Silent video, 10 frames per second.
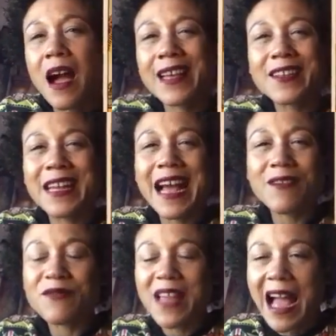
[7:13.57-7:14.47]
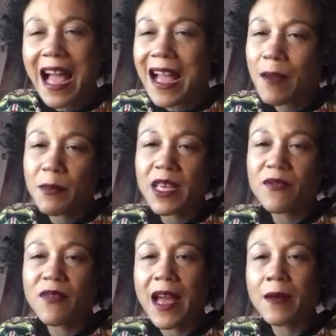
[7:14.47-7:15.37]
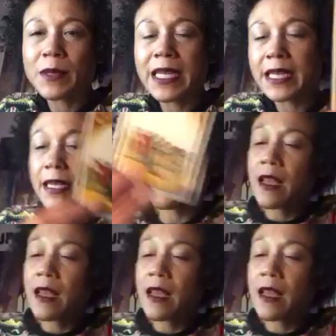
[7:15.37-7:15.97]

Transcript: I could have that happy family.